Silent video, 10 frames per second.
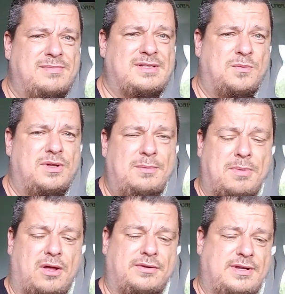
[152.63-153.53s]
It's
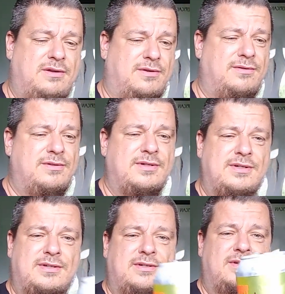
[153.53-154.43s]
Willibald. I don't know.
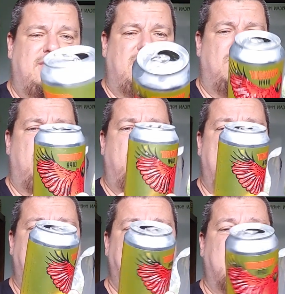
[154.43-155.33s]
But
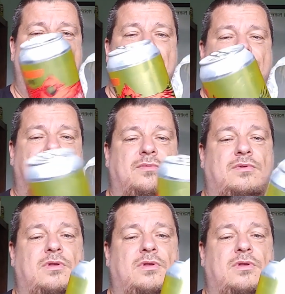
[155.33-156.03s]
what is the name of him?